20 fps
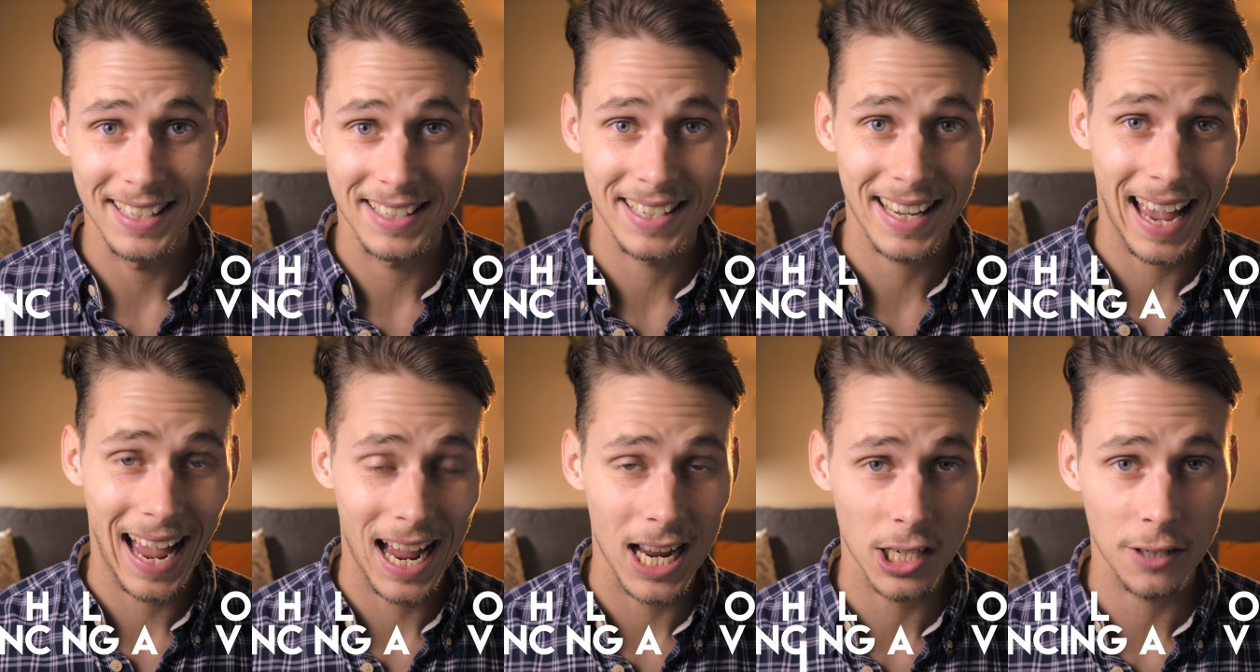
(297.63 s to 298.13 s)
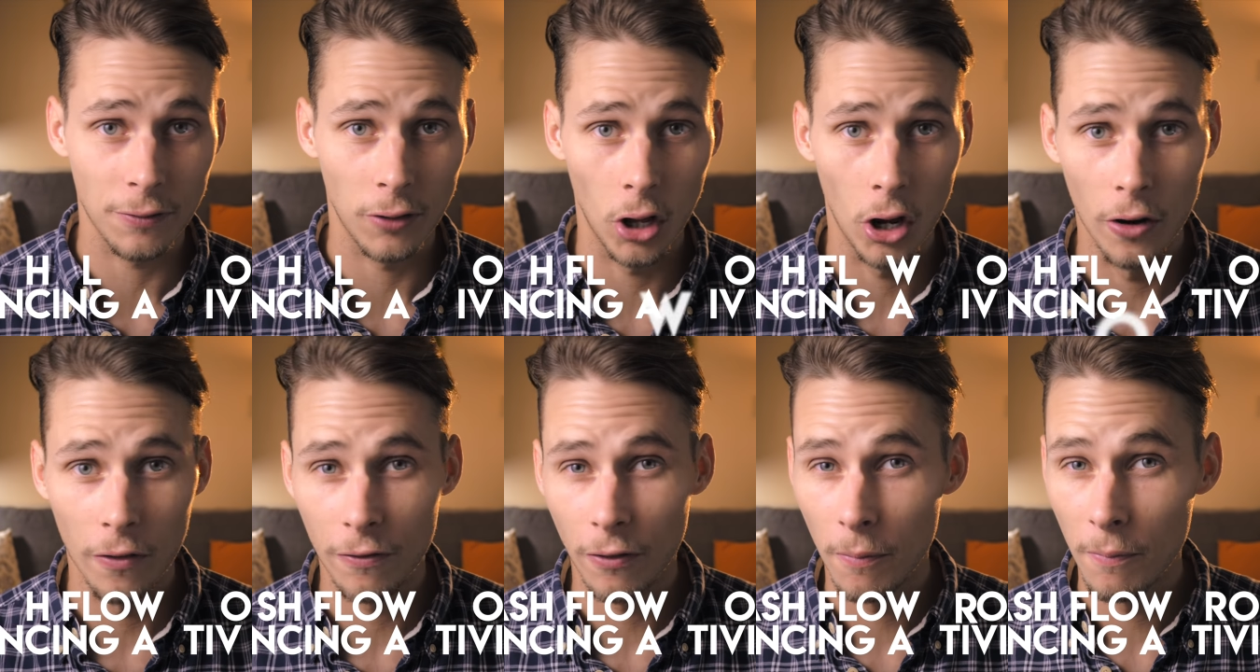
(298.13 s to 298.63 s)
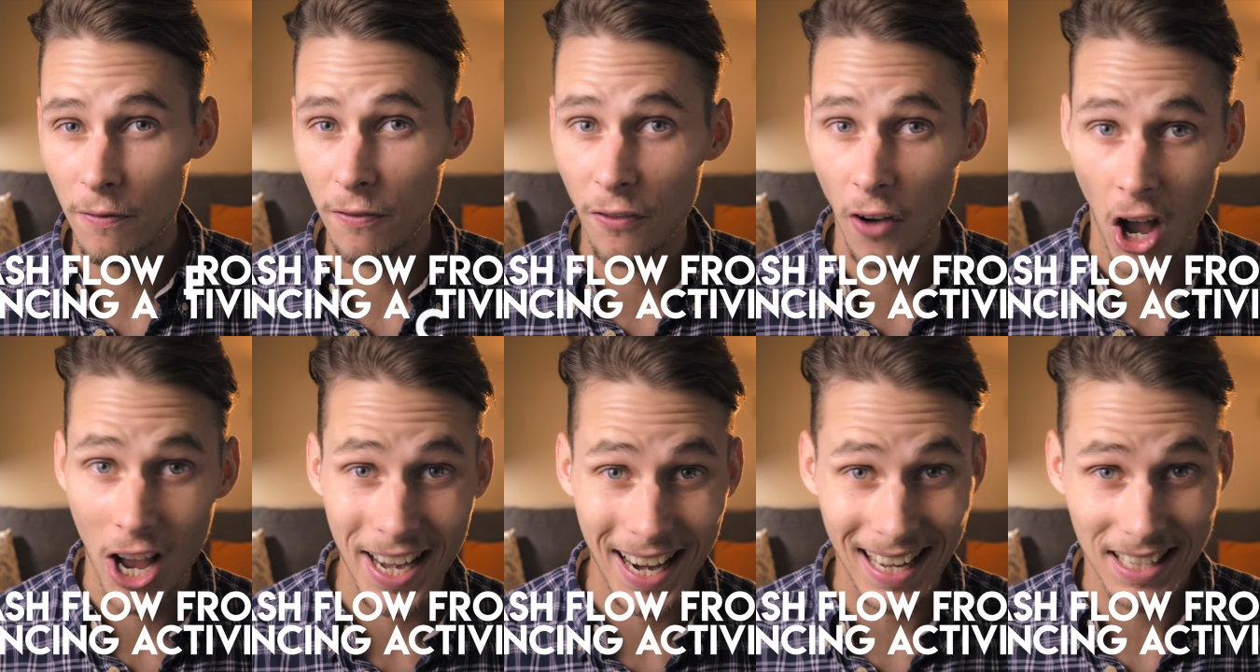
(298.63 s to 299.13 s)
is cash flow from
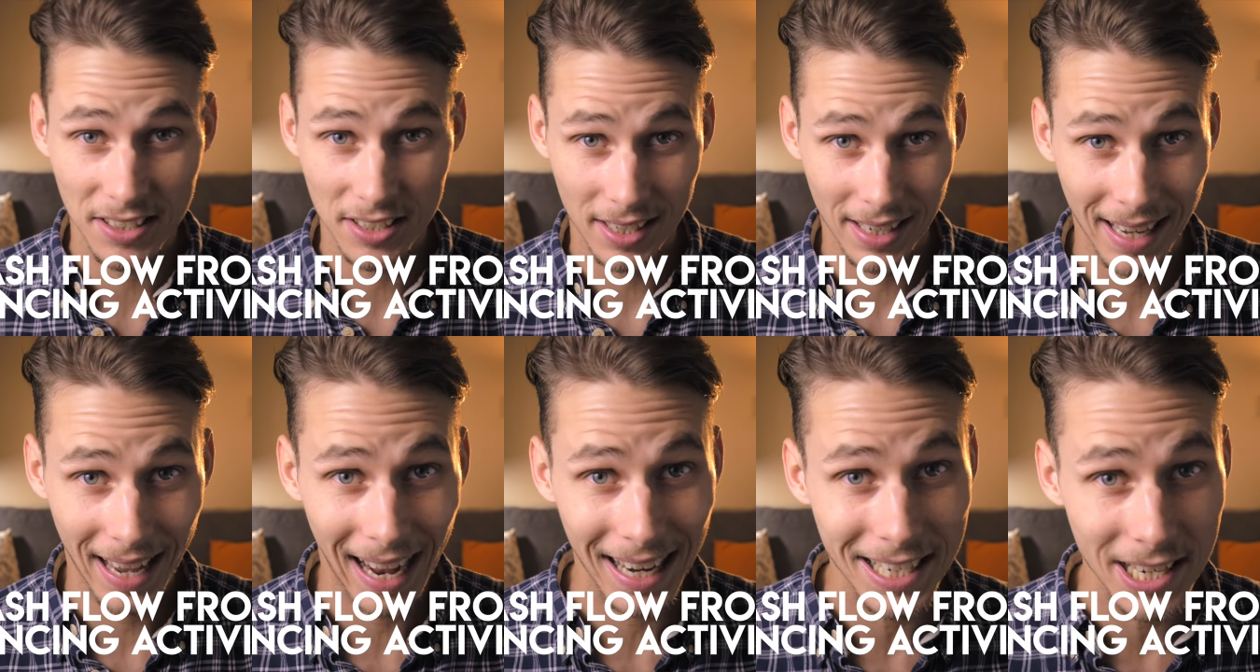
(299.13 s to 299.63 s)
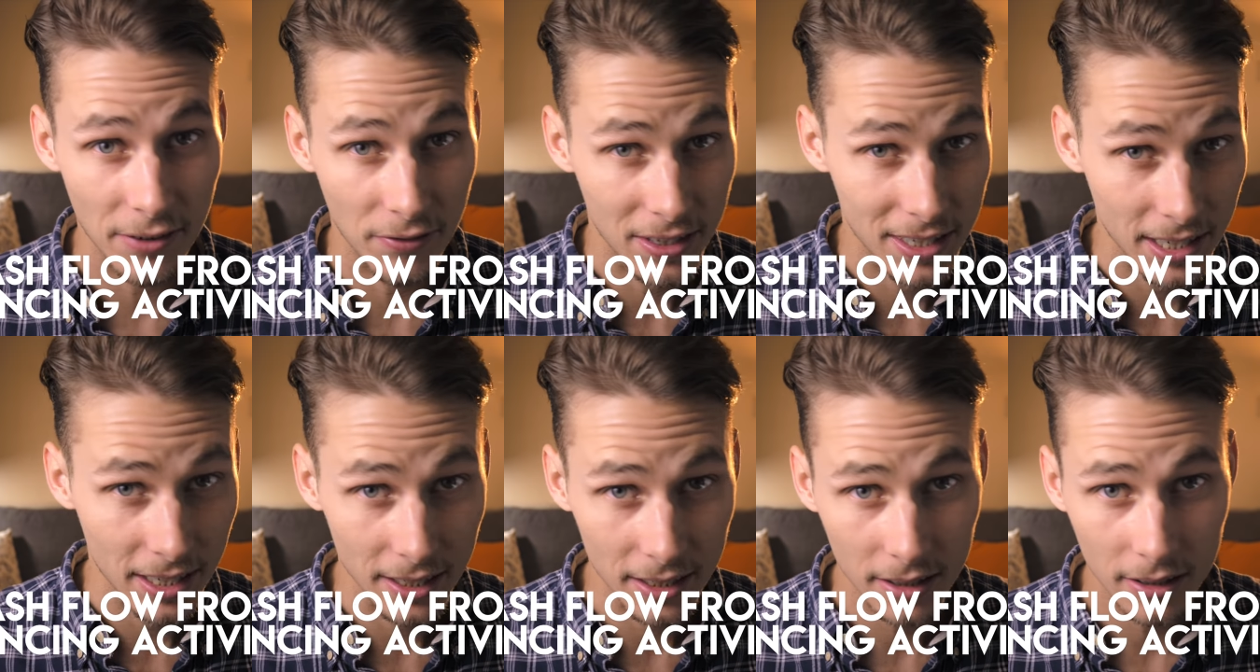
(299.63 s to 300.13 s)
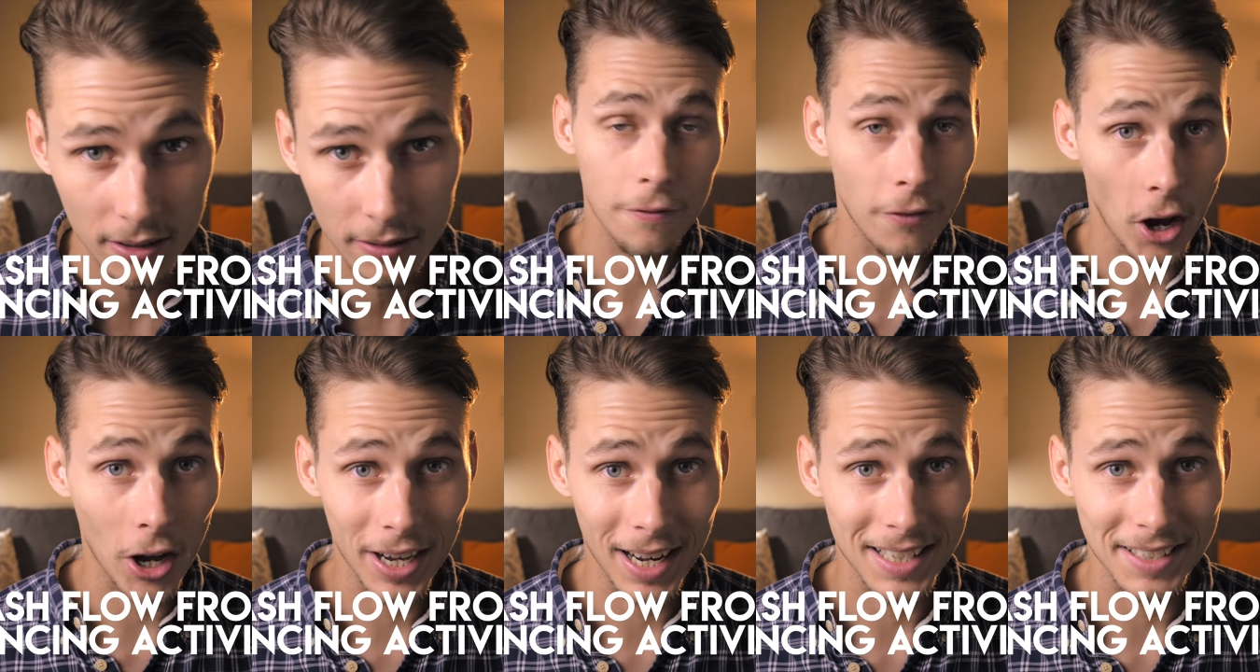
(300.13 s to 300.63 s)
financing activities.
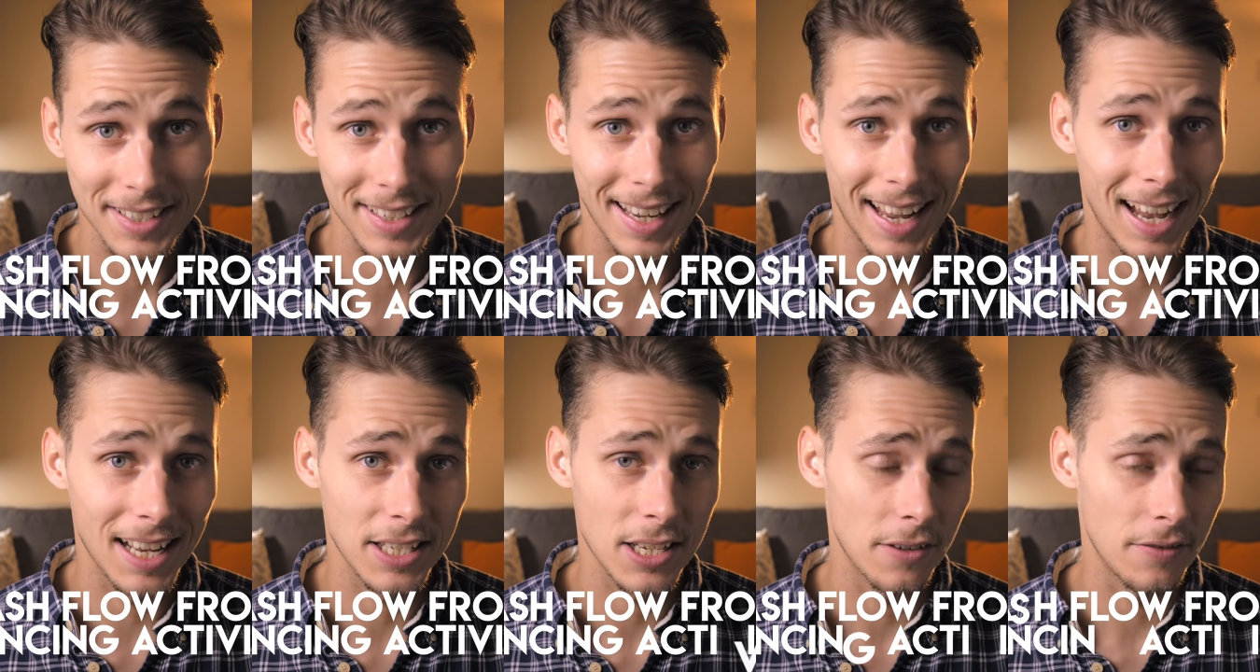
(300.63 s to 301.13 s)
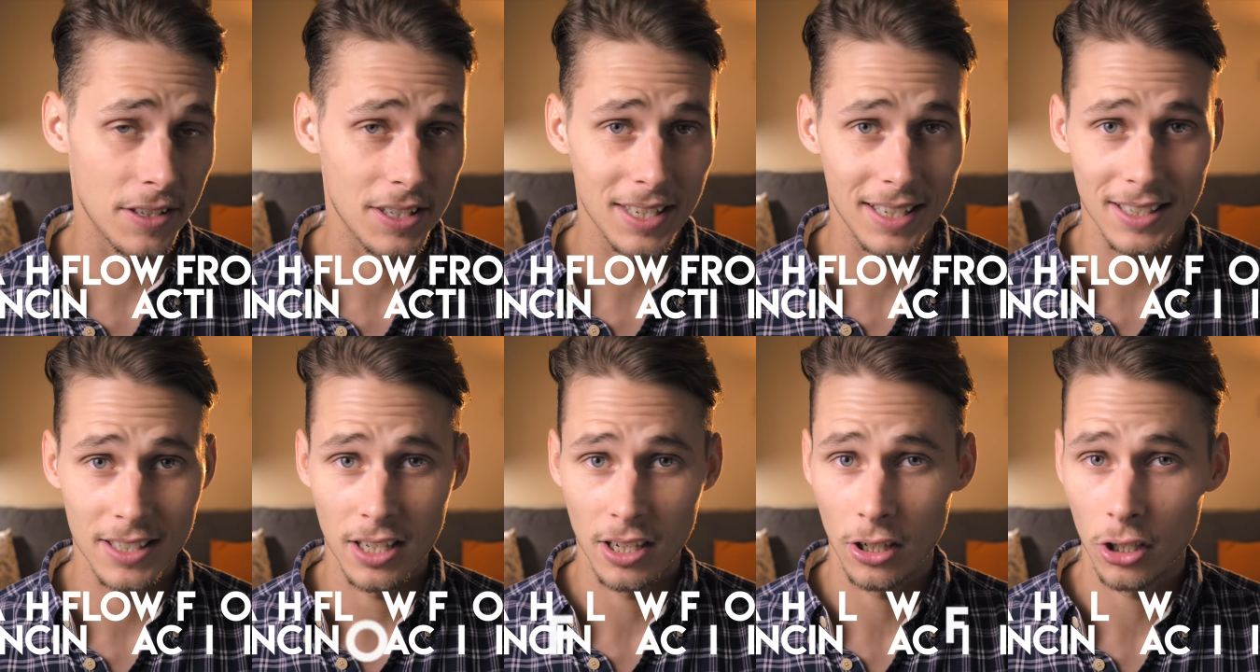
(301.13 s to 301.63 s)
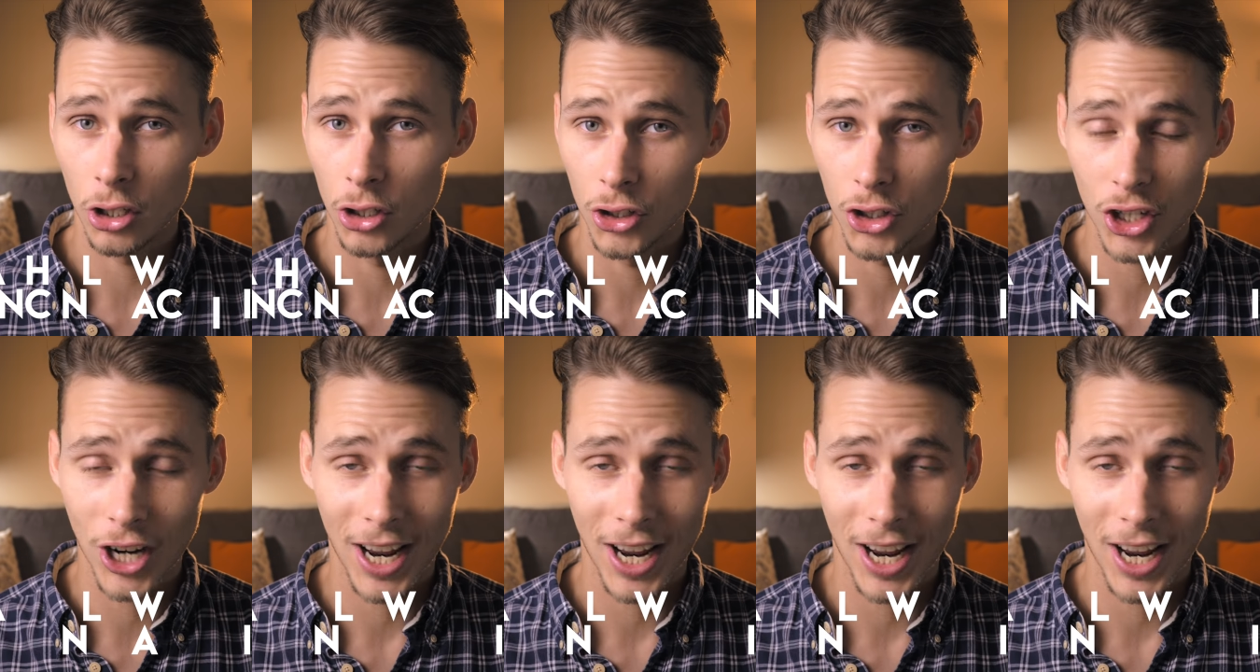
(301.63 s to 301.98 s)
Financing activities include